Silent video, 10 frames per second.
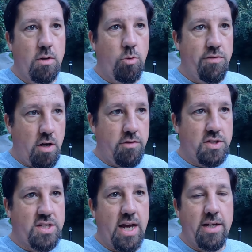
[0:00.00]
We've
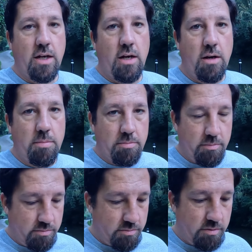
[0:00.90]
overstayed our
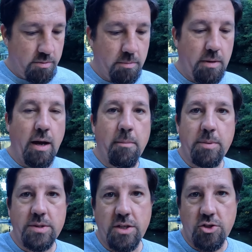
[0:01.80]

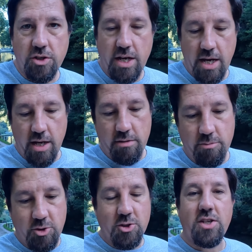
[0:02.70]
position here,
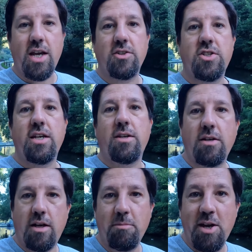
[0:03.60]
which the
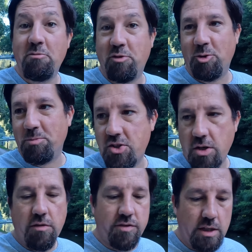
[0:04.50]
CRT informed us
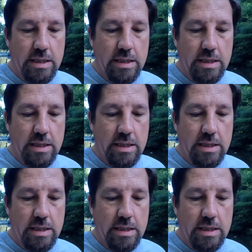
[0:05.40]
of,